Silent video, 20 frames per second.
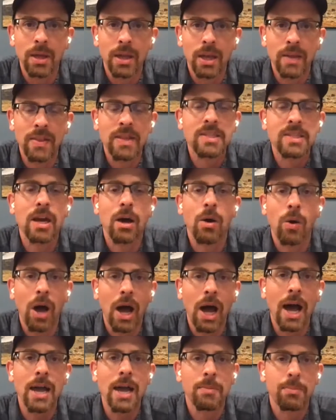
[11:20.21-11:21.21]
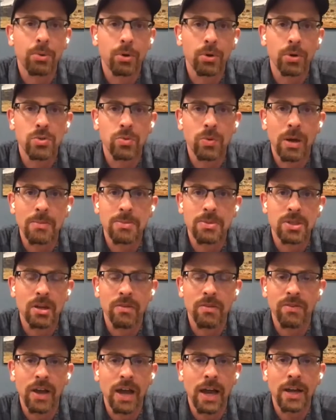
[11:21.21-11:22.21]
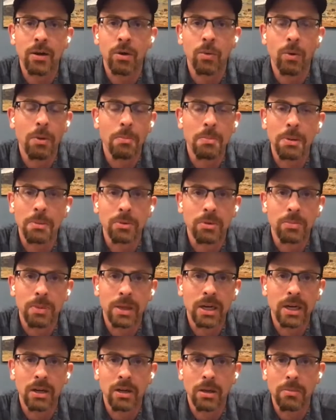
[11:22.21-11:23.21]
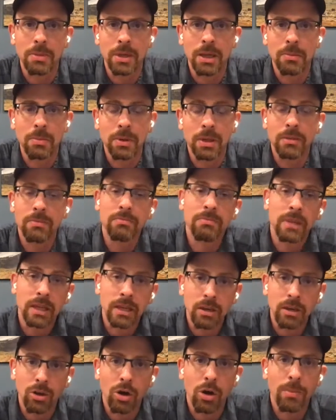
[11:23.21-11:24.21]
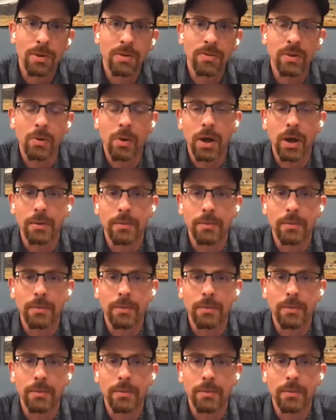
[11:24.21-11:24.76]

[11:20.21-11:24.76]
And that's how I approach web stuff. I don't want people dependent on me, but they can call me if they want.